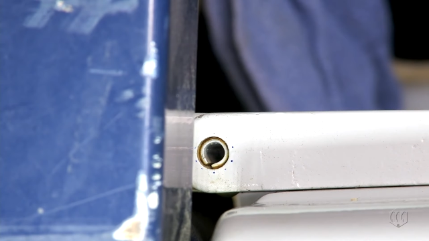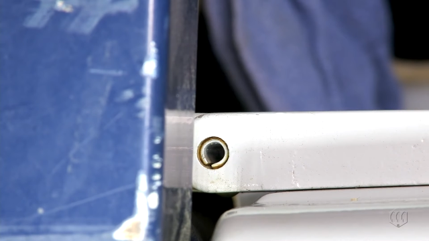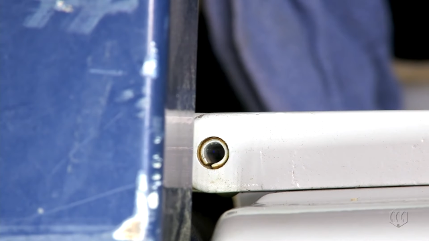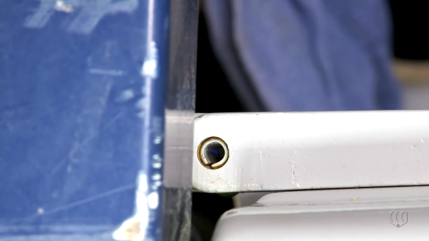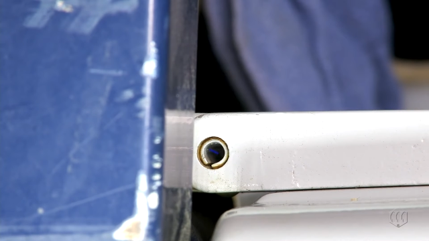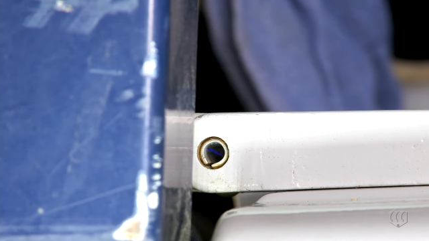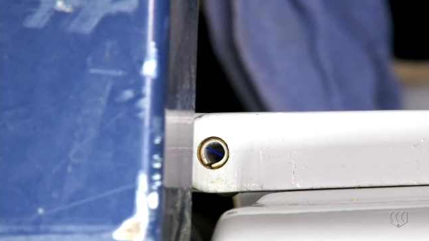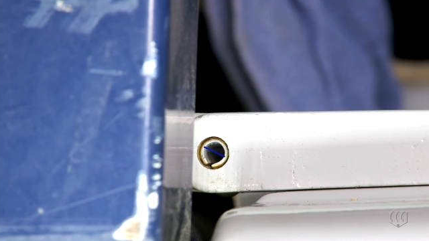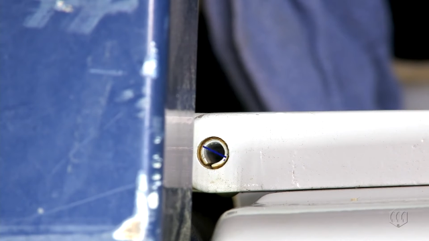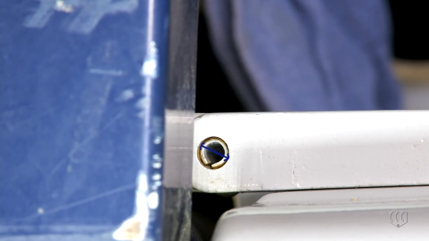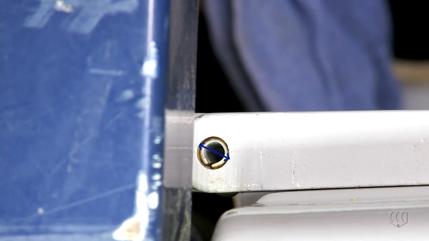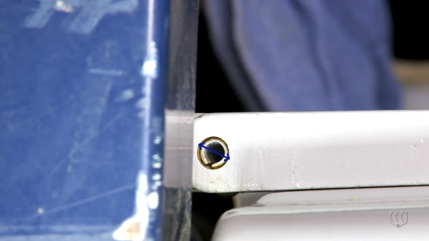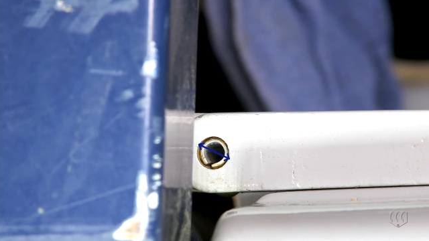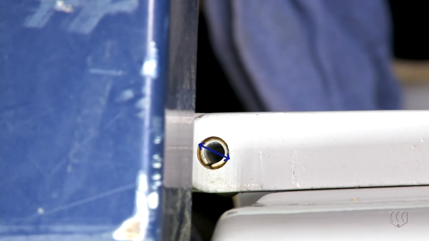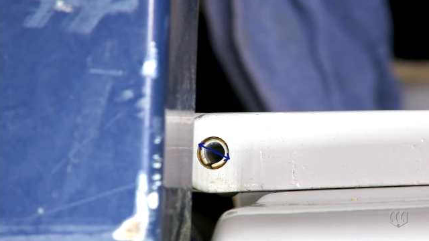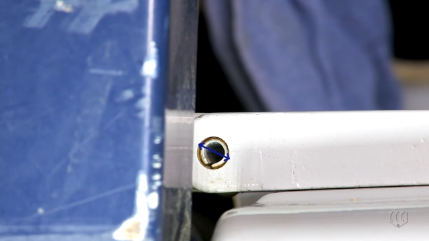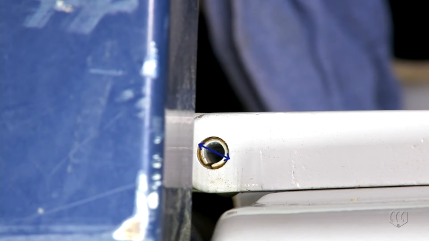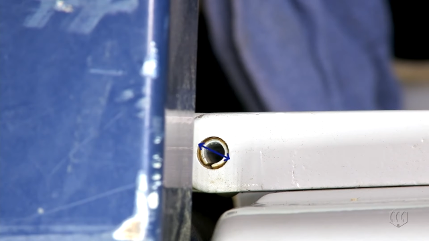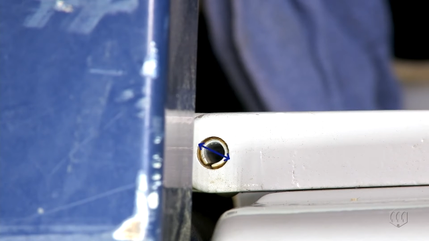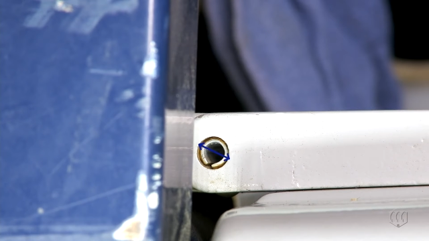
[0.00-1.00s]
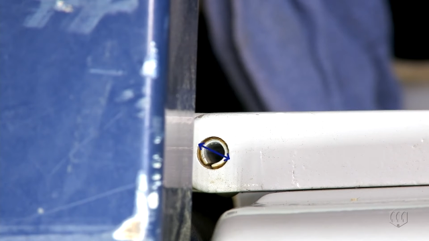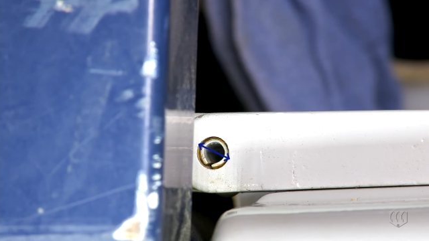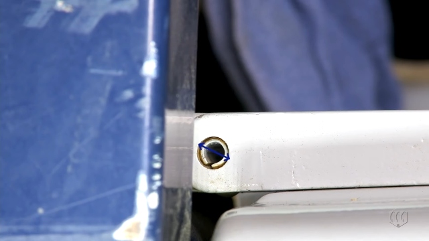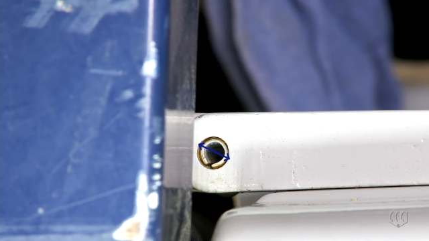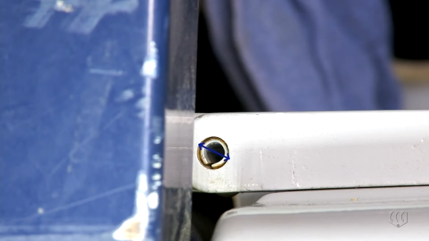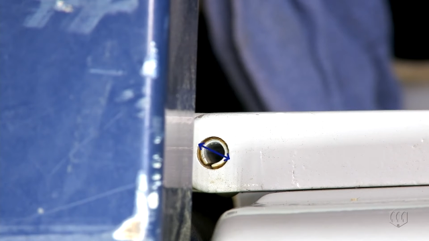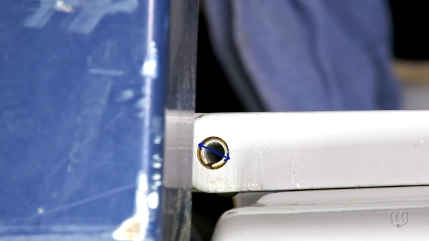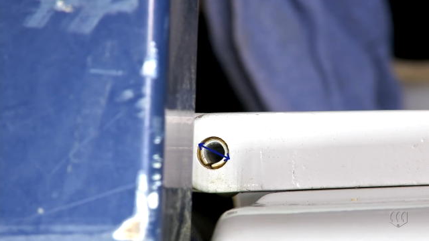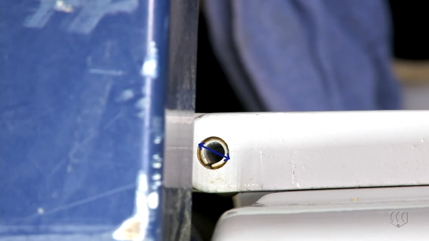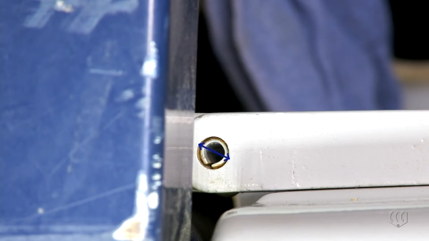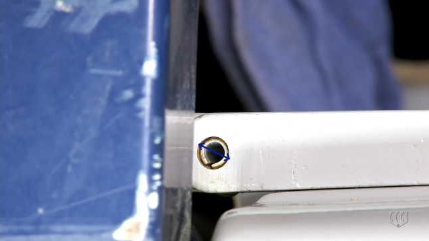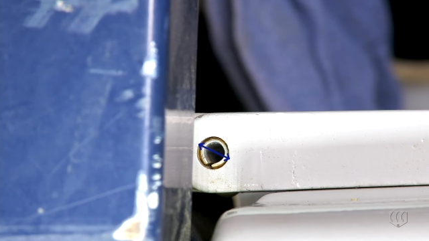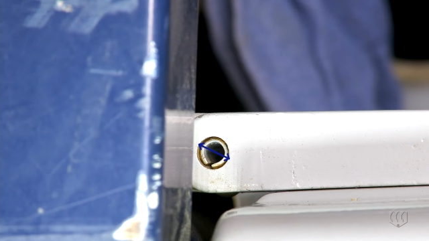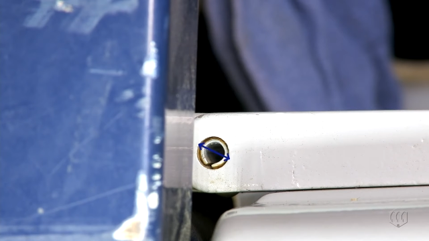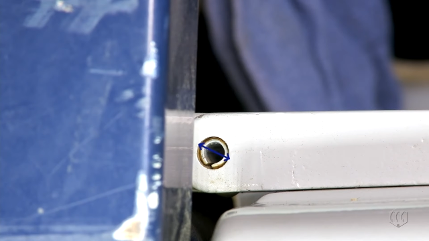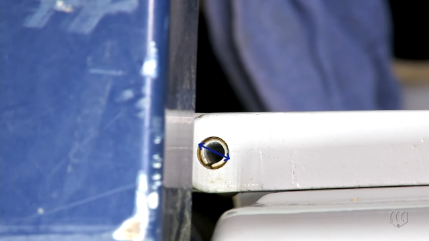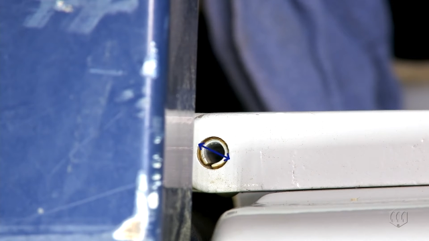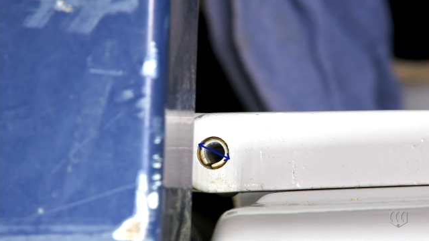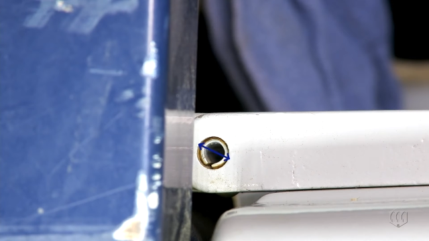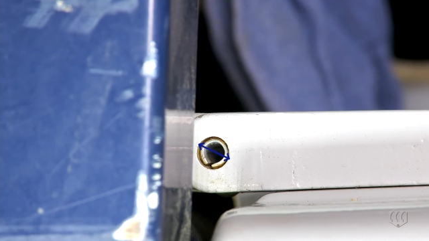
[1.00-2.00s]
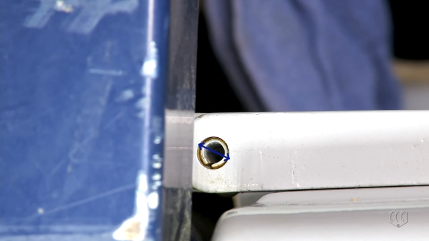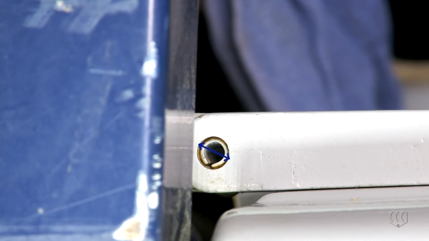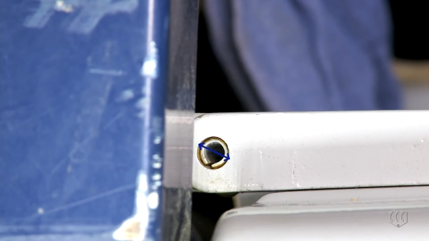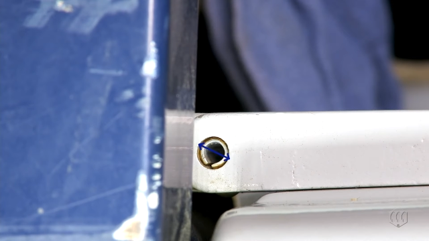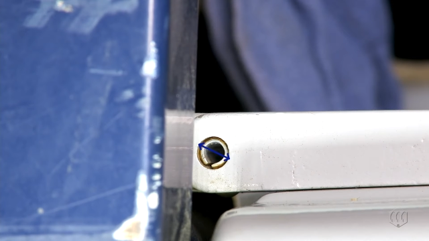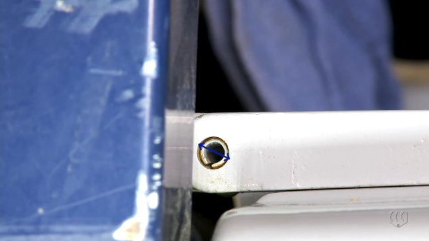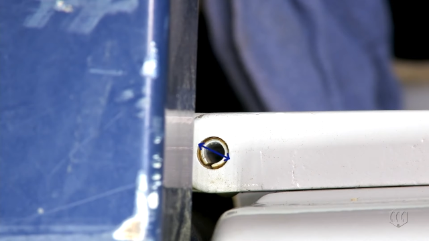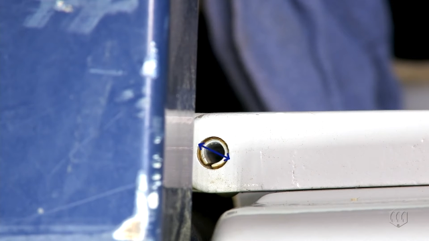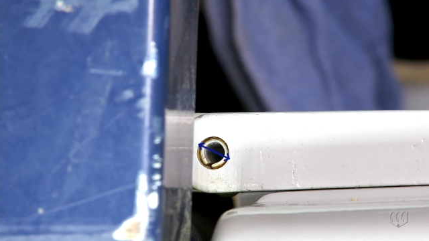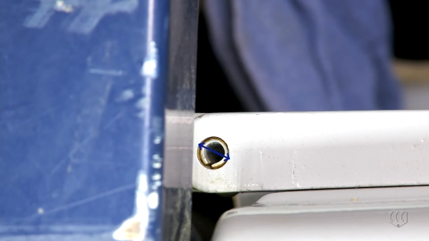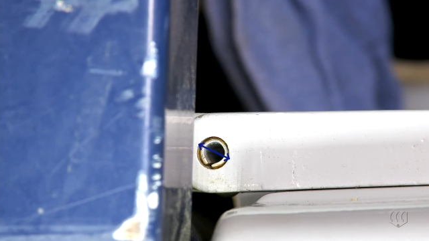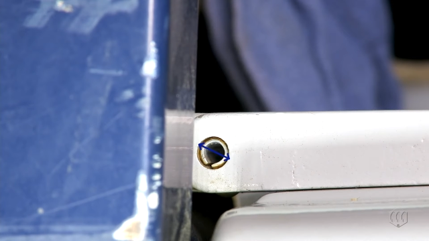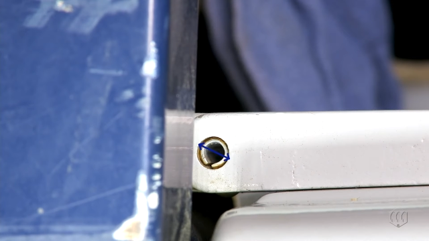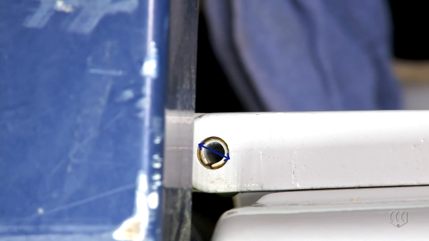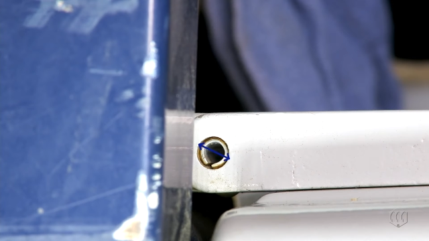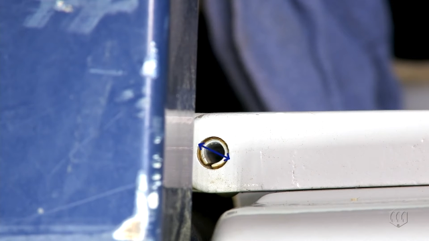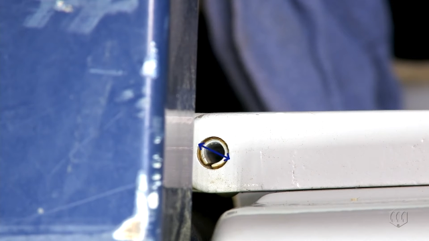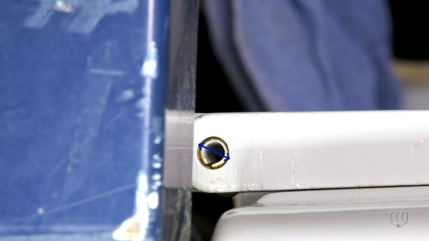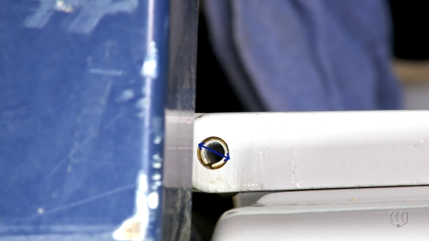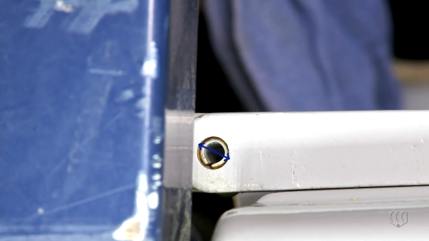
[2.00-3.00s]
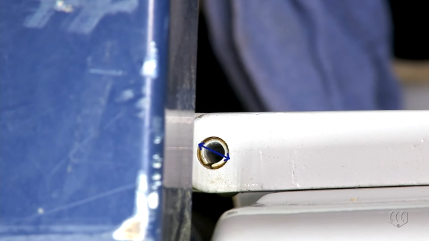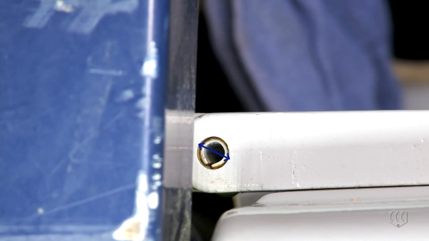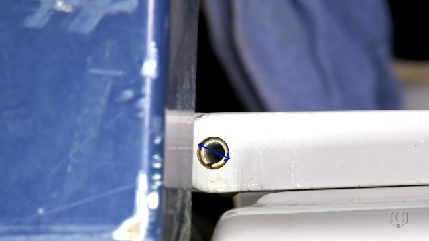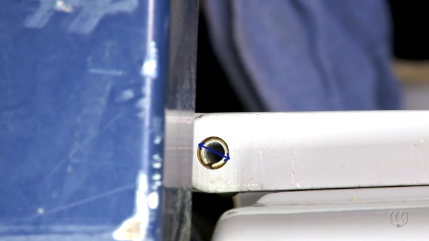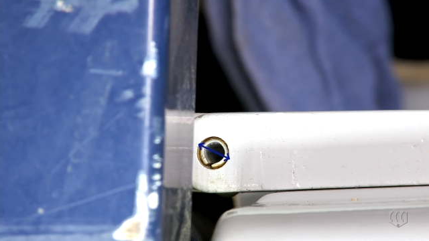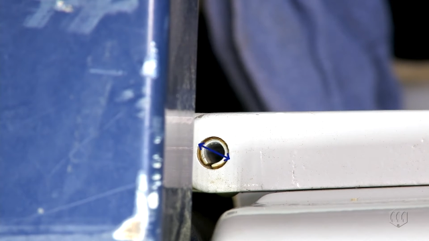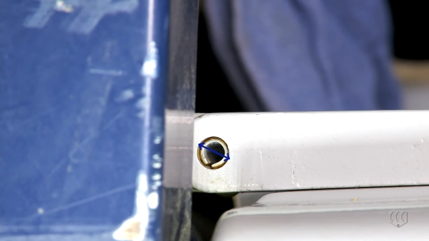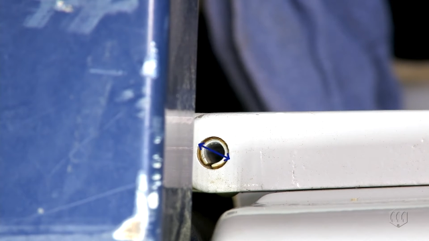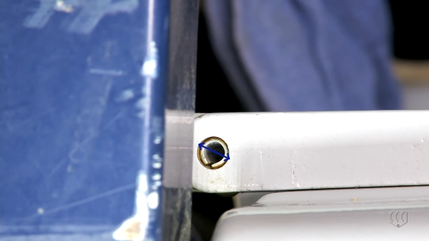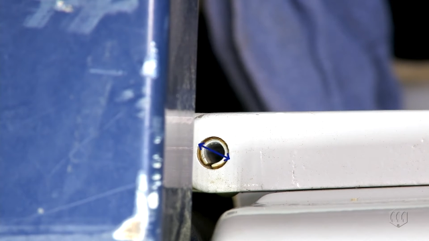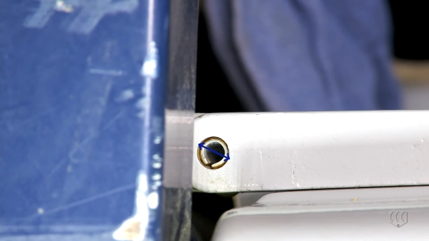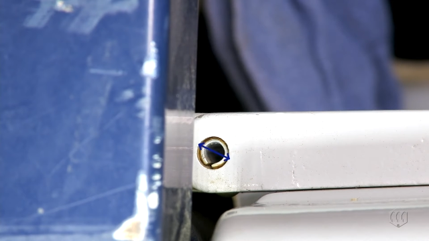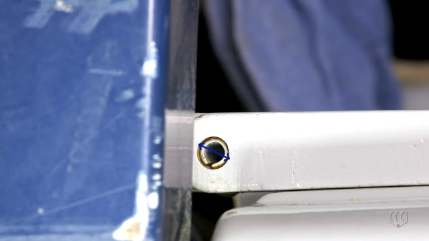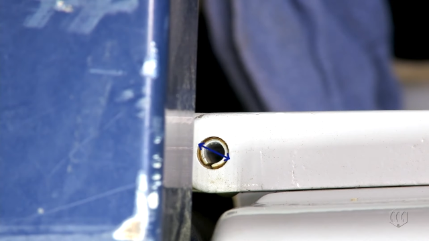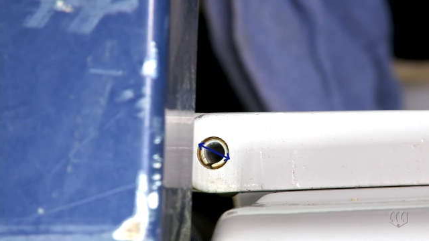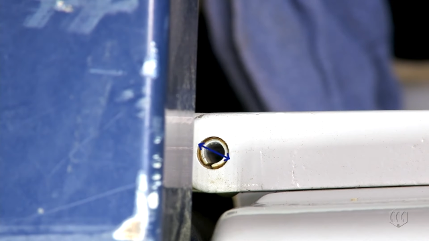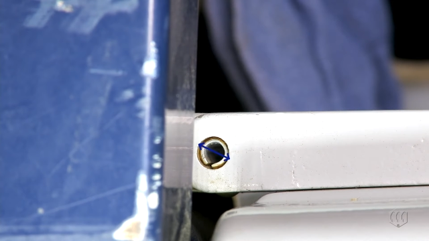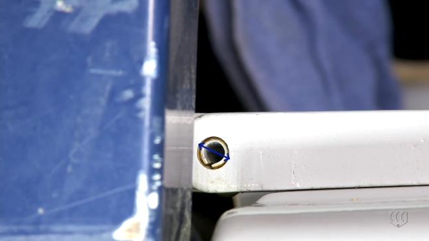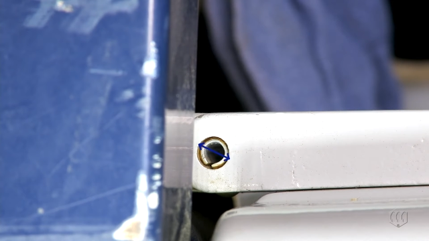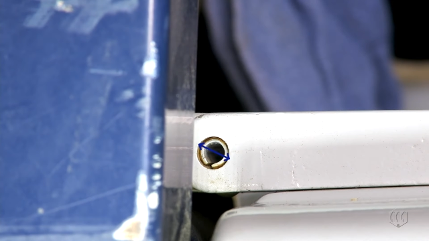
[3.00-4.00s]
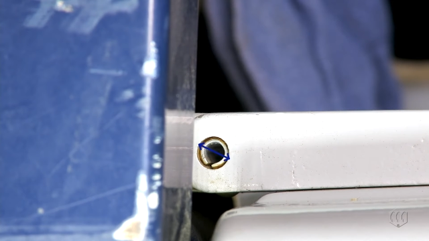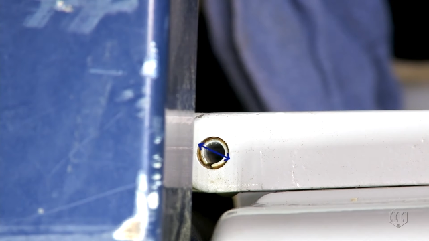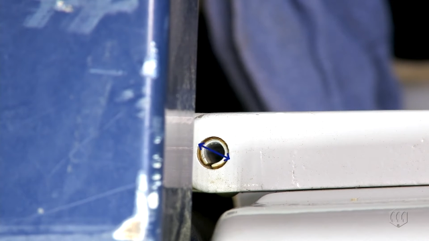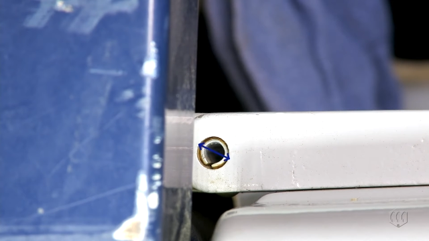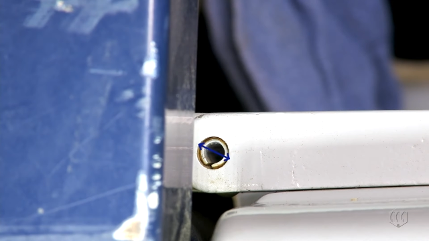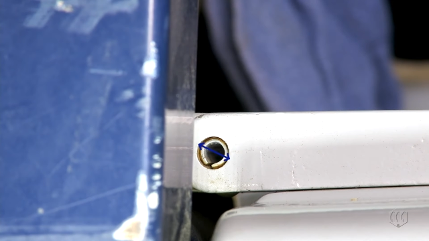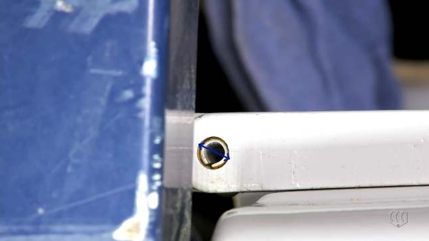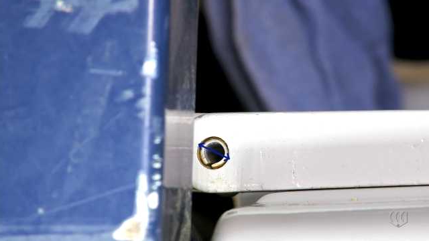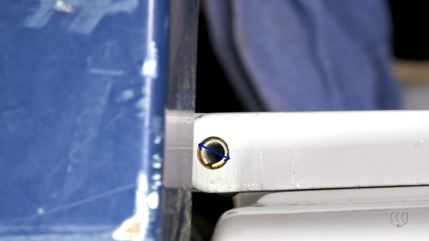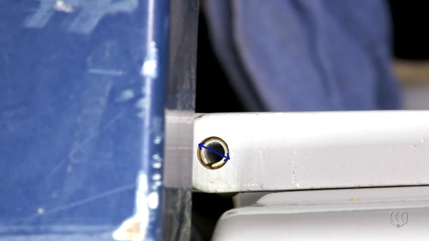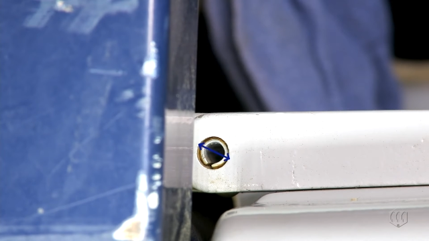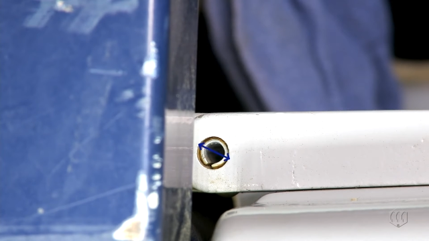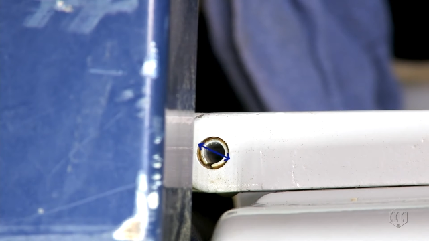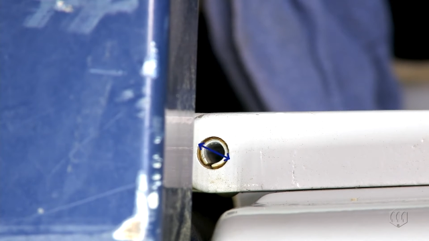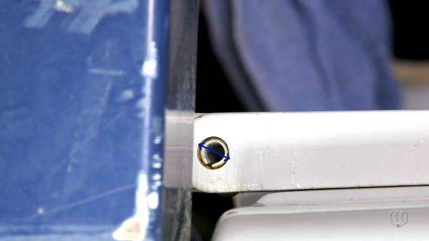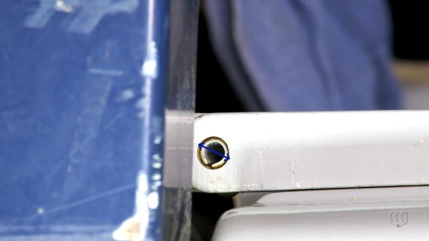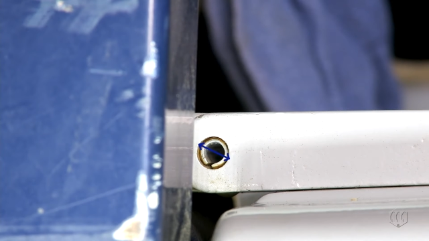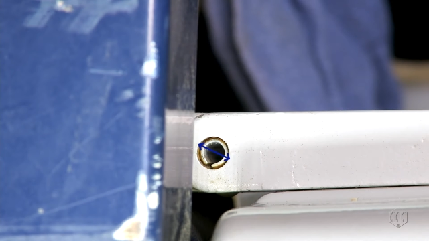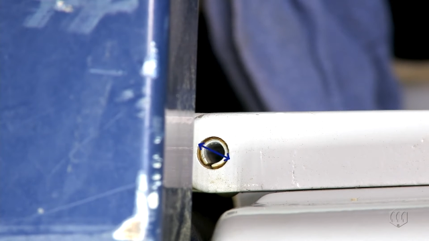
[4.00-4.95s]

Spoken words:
Nobody's mouth can be seen.